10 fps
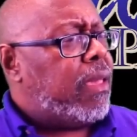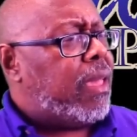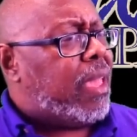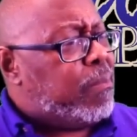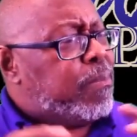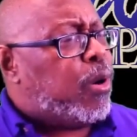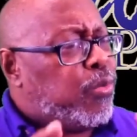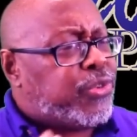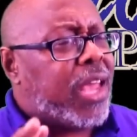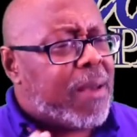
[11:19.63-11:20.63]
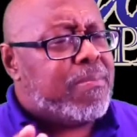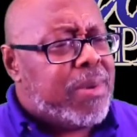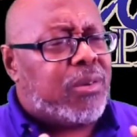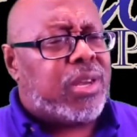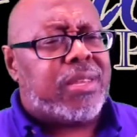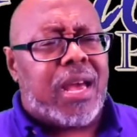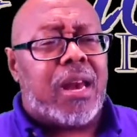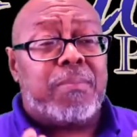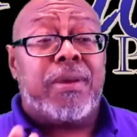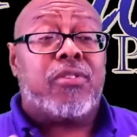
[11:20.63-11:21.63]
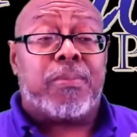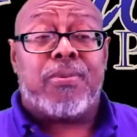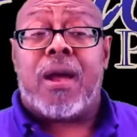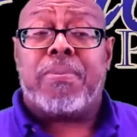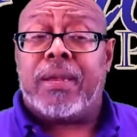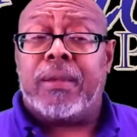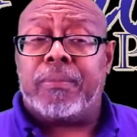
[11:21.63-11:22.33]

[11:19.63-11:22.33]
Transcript: a multi-million-dollar piece of property.